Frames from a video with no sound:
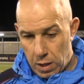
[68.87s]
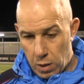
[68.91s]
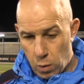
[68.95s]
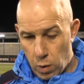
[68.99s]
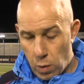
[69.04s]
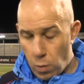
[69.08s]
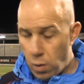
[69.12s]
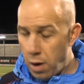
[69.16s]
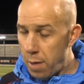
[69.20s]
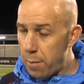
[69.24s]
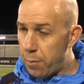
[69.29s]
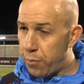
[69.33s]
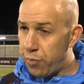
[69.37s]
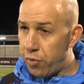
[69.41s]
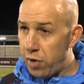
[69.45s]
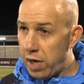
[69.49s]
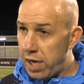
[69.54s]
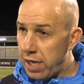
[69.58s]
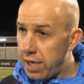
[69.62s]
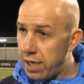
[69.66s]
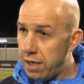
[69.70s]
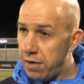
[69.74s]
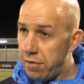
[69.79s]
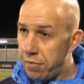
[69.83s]
We weren't
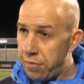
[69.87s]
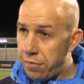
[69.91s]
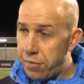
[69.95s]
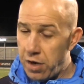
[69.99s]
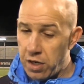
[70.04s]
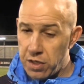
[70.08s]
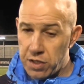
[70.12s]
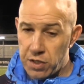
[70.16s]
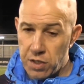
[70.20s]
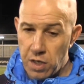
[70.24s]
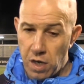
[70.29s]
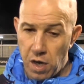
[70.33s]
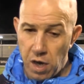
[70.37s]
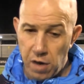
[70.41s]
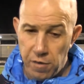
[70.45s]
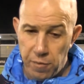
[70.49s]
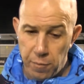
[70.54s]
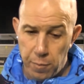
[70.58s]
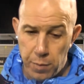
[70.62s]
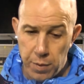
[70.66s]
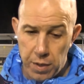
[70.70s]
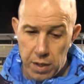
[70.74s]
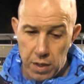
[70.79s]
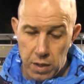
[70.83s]
brilliant first
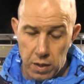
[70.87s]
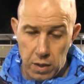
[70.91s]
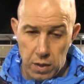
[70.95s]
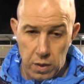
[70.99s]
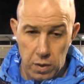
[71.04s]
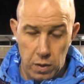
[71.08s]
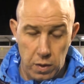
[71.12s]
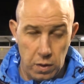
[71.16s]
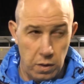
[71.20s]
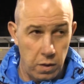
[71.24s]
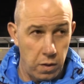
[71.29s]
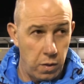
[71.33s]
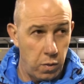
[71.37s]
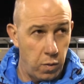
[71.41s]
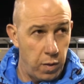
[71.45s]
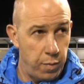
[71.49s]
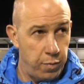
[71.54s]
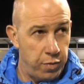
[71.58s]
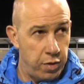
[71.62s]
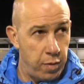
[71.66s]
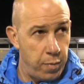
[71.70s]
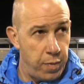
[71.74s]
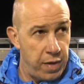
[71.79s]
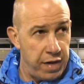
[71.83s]
half, but we
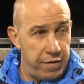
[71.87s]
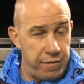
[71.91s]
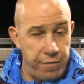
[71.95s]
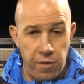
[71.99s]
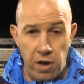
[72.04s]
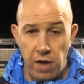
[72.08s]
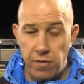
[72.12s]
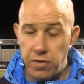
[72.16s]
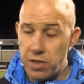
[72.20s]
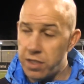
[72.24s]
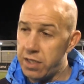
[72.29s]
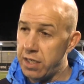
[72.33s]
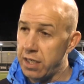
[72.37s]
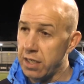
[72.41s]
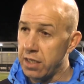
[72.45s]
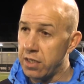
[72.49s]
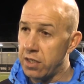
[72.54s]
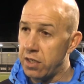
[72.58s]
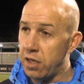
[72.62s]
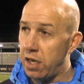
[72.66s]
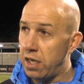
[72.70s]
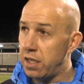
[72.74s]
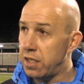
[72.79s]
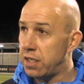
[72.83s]
probably had 5 or 6
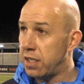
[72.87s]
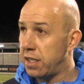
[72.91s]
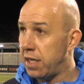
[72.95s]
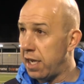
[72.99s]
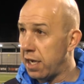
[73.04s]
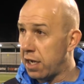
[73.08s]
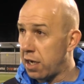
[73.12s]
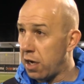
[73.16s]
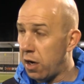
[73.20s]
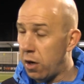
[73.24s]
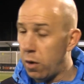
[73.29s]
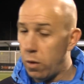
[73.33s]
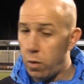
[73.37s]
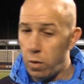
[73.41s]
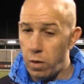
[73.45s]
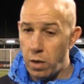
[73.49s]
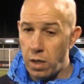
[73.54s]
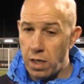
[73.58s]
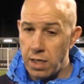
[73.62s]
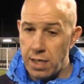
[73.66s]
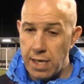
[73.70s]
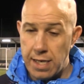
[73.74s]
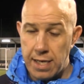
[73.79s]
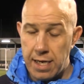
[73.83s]
sights of their goal.
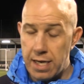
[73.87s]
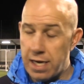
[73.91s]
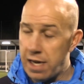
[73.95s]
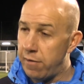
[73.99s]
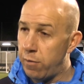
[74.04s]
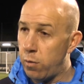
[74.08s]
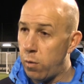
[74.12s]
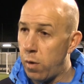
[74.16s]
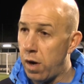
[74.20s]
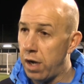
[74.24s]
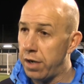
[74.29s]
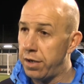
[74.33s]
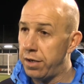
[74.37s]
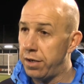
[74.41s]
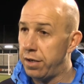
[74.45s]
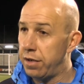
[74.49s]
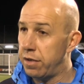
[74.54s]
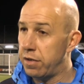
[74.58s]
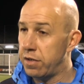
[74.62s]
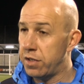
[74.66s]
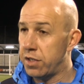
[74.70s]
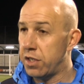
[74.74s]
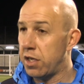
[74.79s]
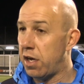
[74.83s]
They didn't have one
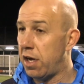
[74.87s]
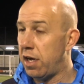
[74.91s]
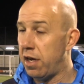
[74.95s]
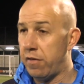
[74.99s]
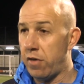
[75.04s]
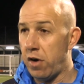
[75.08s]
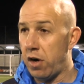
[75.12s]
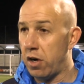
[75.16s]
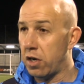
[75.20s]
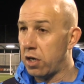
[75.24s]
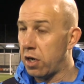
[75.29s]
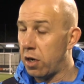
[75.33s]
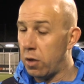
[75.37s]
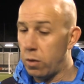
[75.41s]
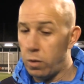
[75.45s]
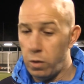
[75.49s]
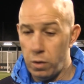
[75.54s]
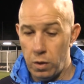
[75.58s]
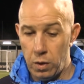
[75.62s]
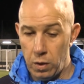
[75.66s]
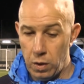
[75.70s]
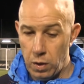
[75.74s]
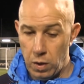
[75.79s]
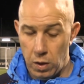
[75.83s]
sight of our goal.
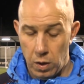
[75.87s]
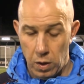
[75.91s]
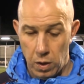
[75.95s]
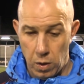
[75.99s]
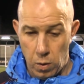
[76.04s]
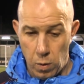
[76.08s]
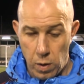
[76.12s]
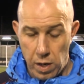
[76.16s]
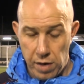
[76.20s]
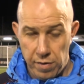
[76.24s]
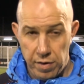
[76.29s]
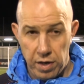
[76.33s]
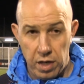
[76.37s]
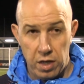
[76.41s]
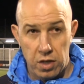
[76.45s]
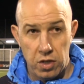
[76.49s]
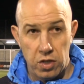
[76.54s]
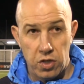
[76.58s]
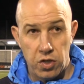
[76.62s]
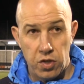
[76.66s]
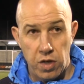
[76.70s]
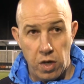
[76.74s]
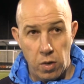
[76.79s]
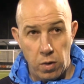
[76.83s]
We were in
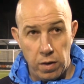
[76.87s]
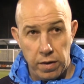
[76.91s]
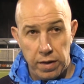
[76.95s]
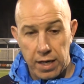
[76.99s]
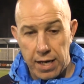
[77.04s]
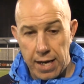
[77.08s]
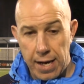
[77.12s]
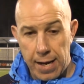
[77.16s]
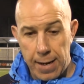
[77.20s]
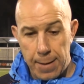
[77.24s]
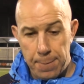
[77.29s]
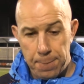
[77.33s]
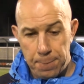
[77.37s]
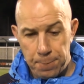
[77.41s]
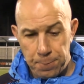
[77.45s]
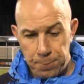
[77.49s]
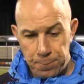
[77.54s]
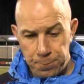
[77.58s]
control of the game.